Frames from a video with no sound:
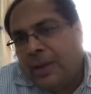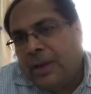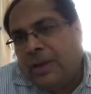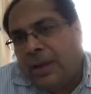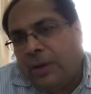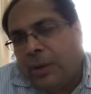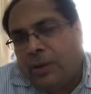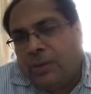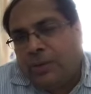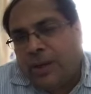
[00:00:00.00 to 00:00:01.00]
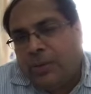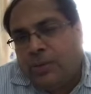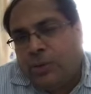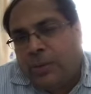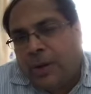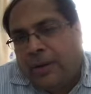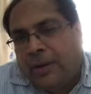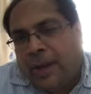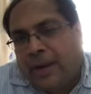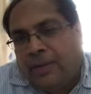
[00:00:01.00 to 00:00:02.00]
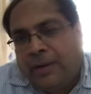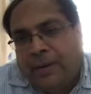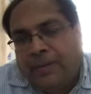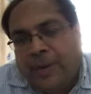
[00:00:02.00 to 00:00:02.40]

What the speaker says: That also seems to be on the anvil.